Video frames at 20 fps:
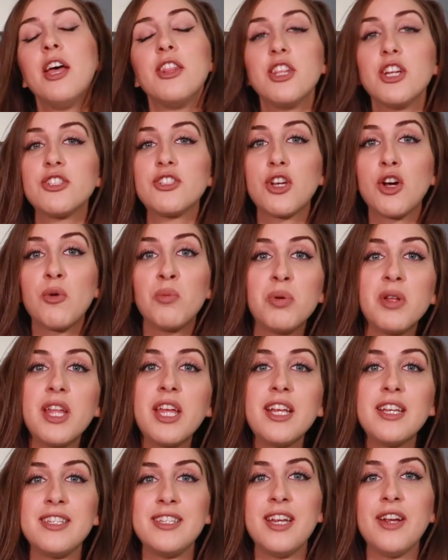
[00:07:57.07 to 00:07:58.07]
There's a
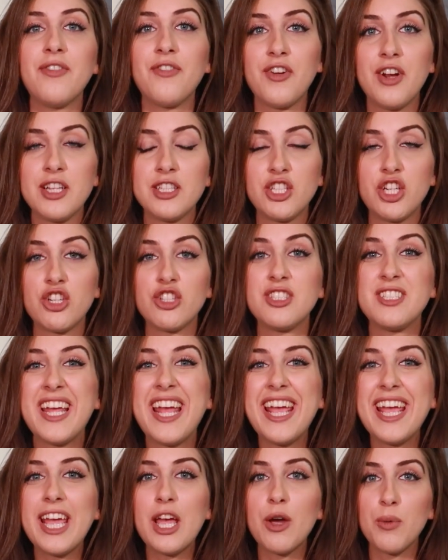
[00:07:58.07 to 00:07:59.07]
complete difference. You're
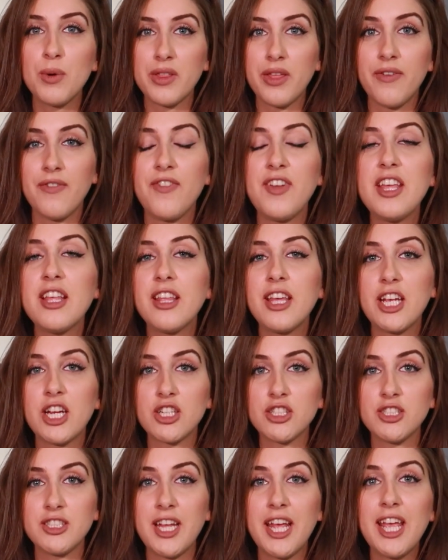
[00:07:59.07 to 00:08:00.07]
saying it with feeling,
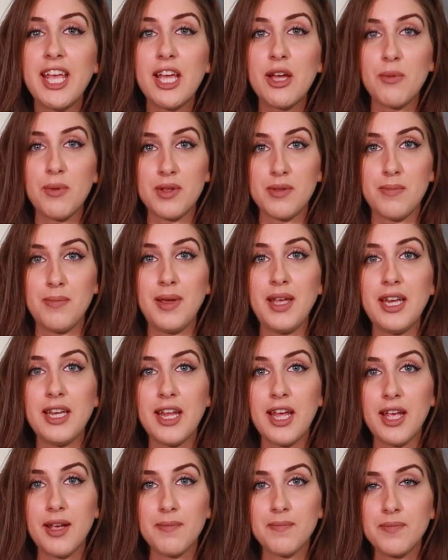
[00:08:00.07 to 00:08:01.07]
you're saying it with
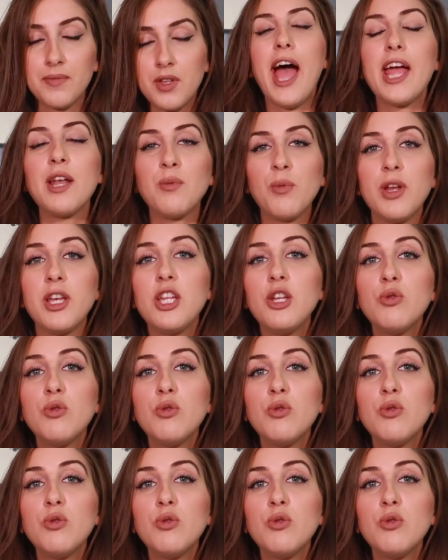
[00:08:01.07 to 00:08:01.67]
meaning. And when